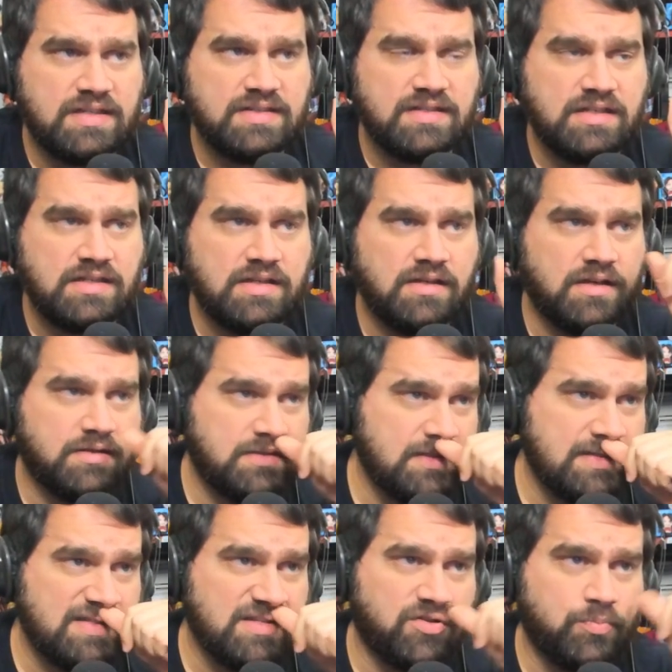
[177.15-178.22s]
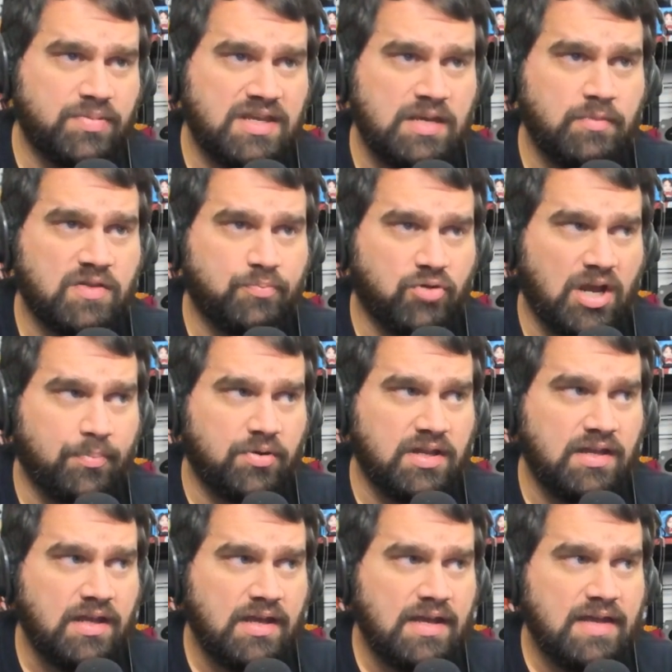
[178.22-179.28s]
Disney, uh, Disney's other behemoth
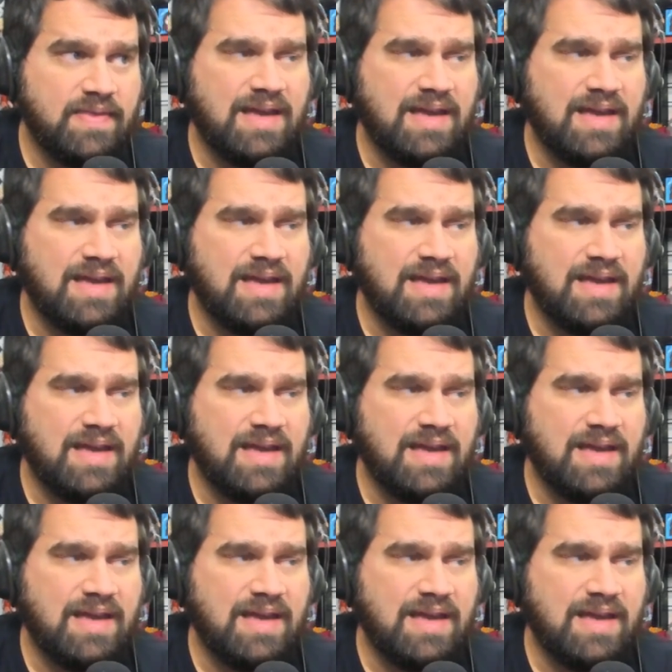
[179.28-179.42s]
property.